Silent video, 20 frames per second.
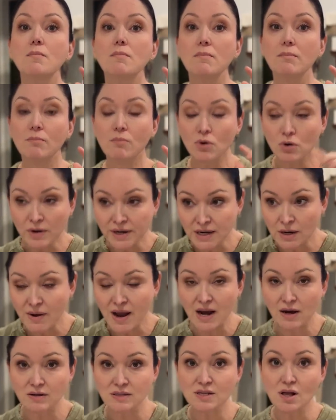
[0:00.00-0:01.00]
Maureen
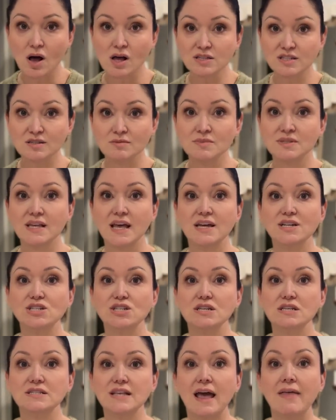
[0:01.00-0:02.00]
O'Hara's costume
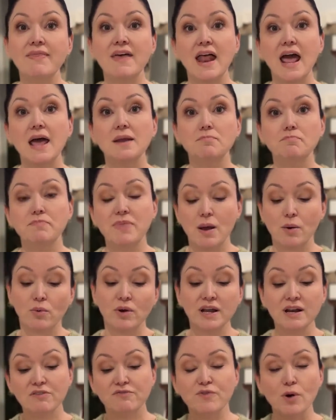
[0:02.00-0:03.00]
sketches, and that were
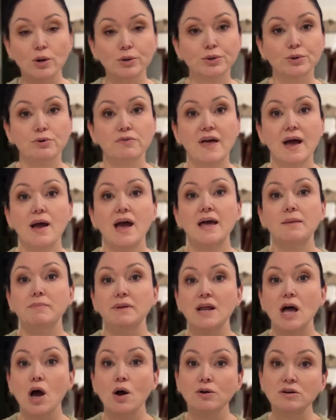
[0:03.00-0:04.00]
in a folder that had
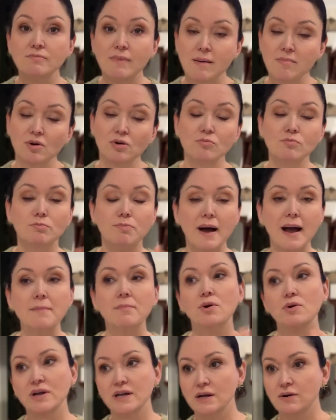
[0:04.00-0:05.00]
been owned by
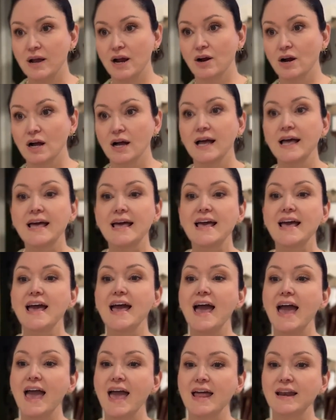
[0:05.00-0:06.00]
Maureen O'Hara,
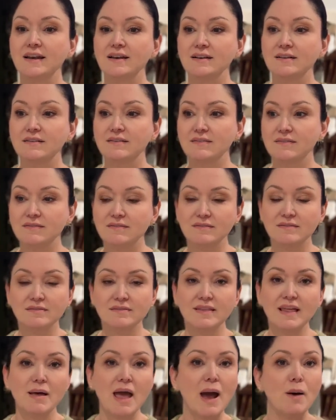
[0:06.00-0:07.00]
and
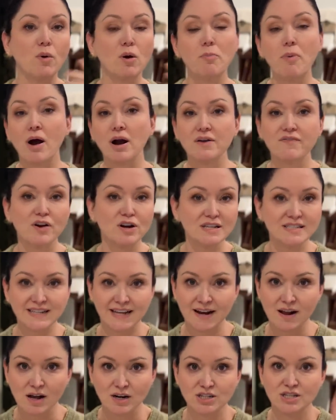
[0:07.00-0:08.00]
were part of her
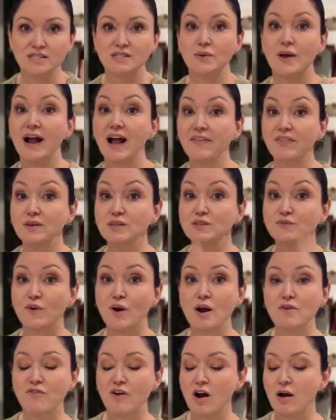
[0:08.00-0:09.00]
estate auction. So I got those for
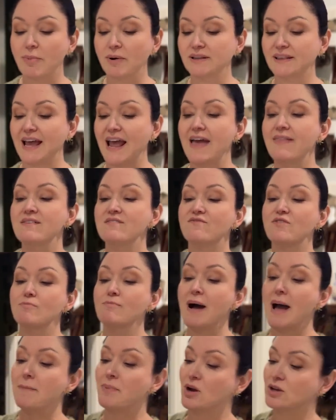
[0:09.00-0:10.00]
her birthday. And then for
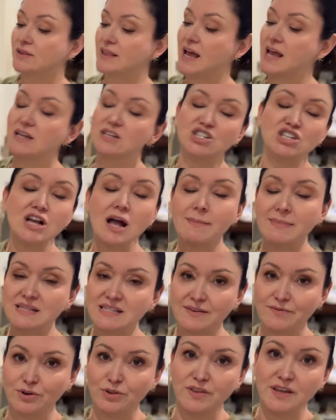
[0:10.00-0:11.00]
my birthday, she got me
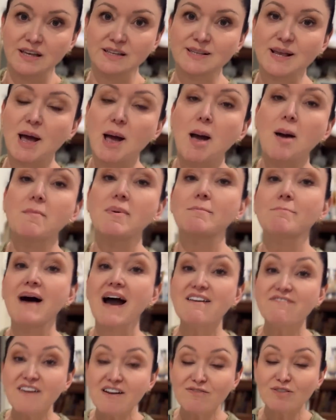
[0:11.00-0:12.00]
several things. But my
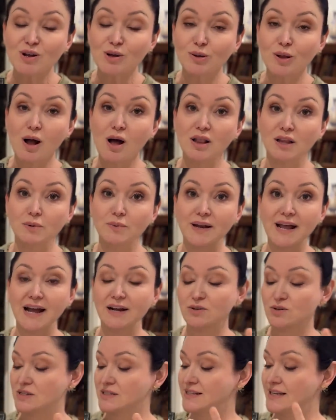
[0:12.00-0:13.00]
favorite old Hollywood
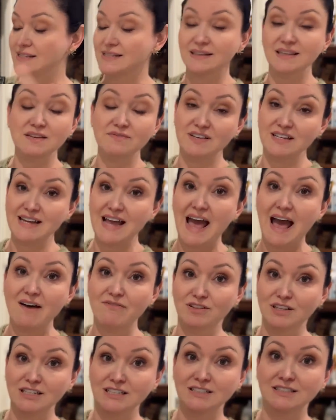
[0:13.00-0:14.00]
actress is Olivia de
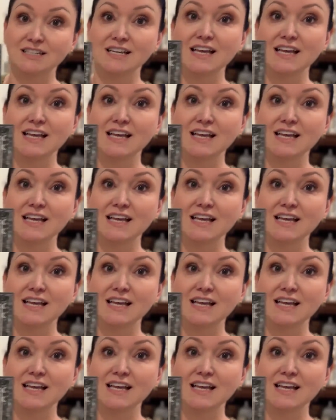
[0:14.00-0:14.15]
Havilland.